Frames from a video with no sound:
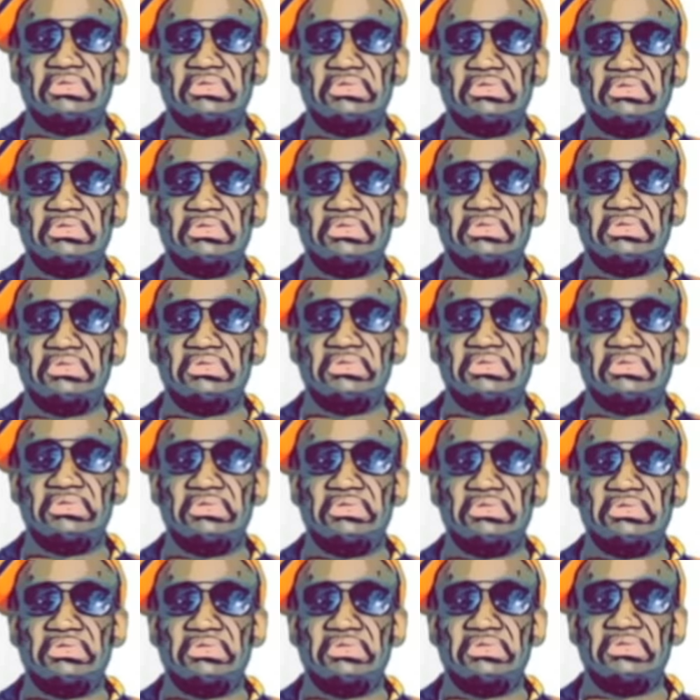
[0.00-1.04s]

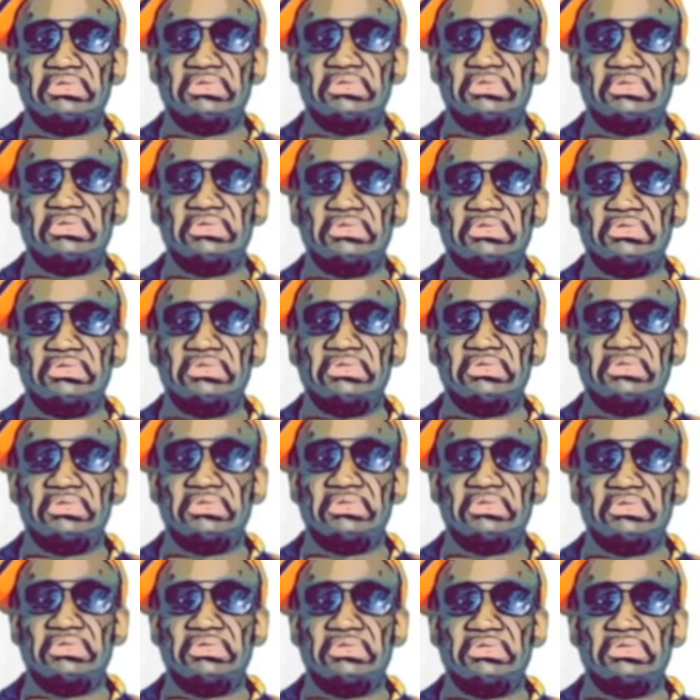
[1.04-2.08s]

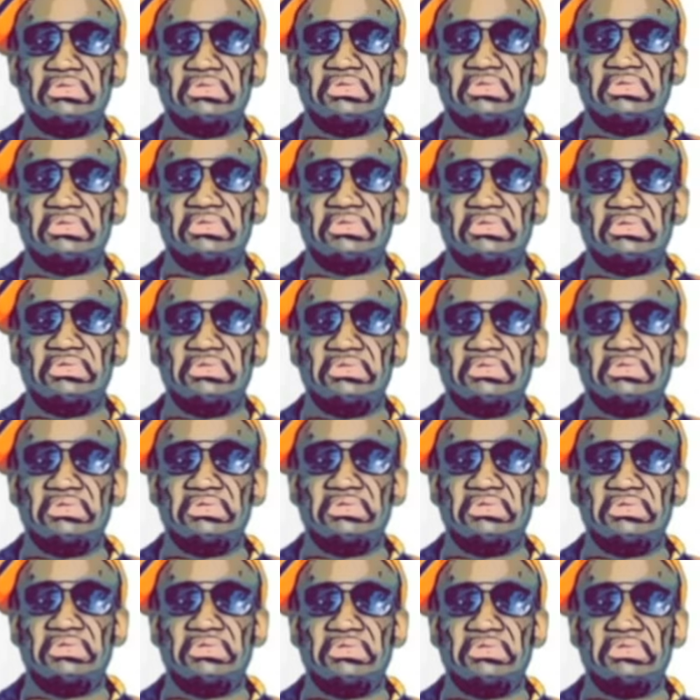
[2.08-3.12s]

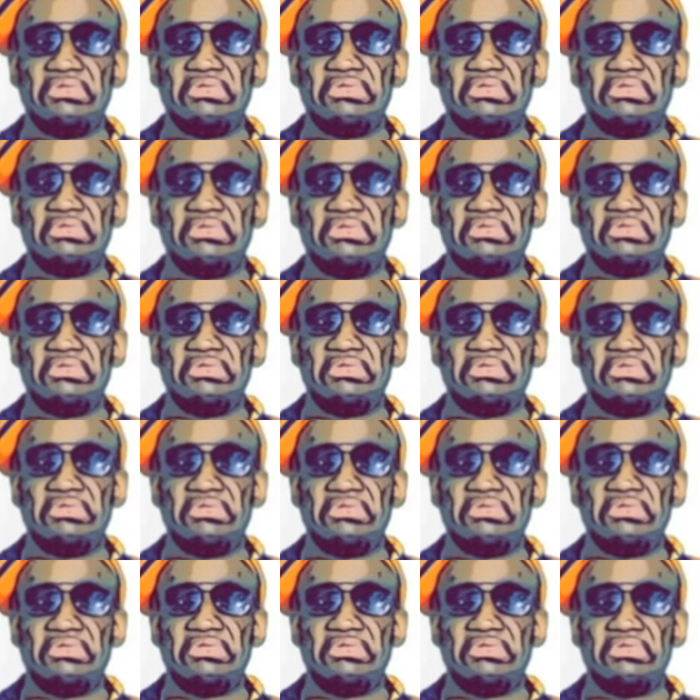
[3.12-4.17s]

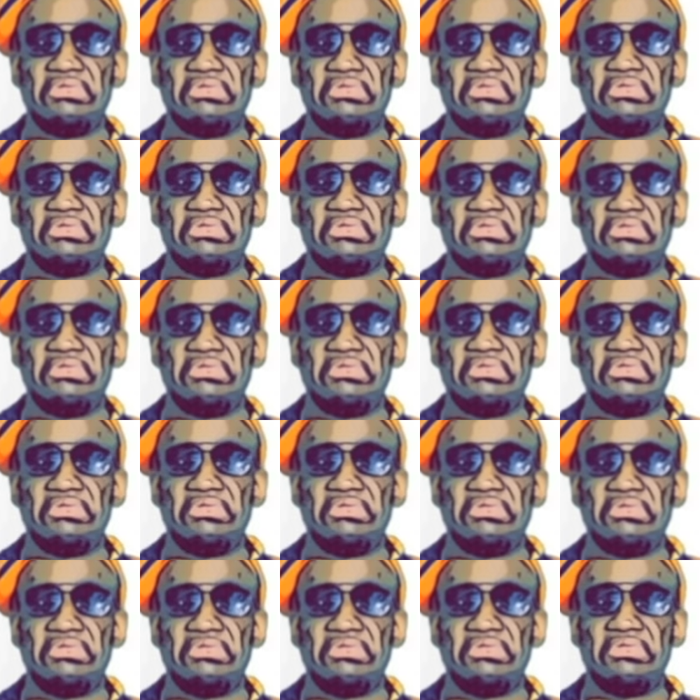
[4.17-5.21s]

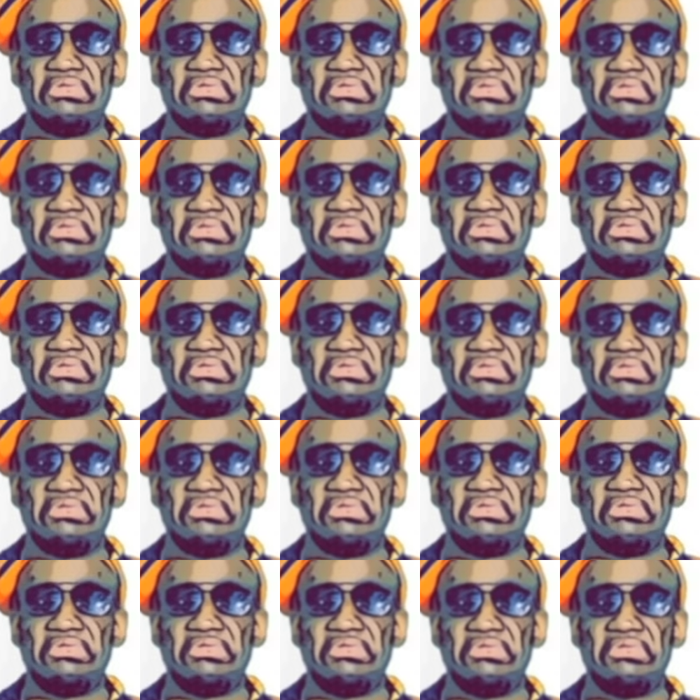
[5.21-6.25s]

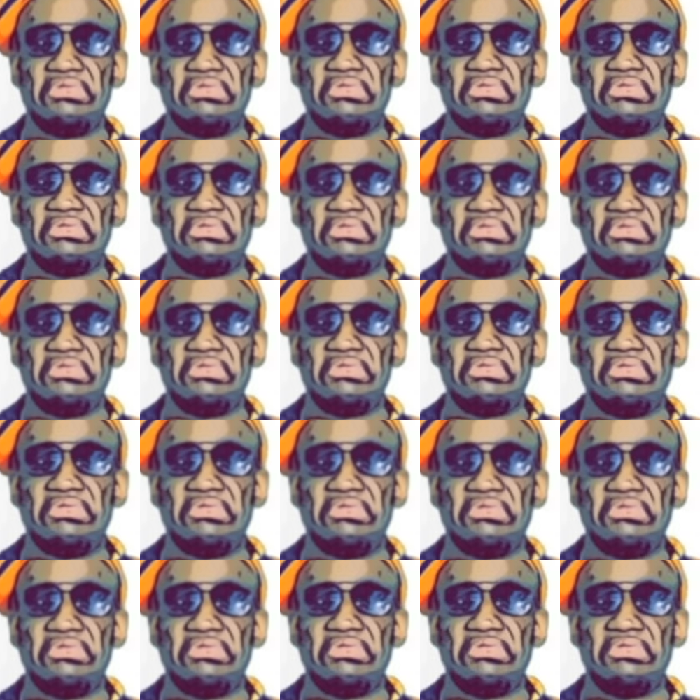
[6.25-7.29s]

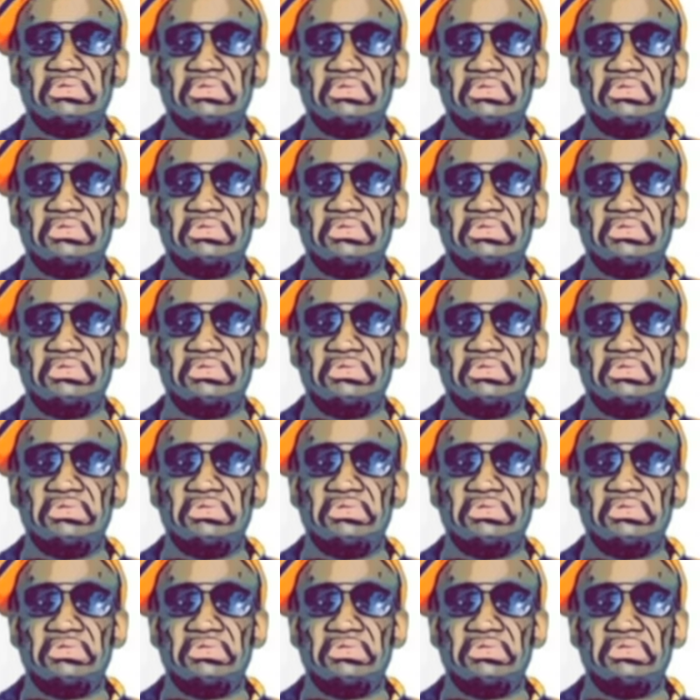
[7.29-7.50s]
The person shown says nothing.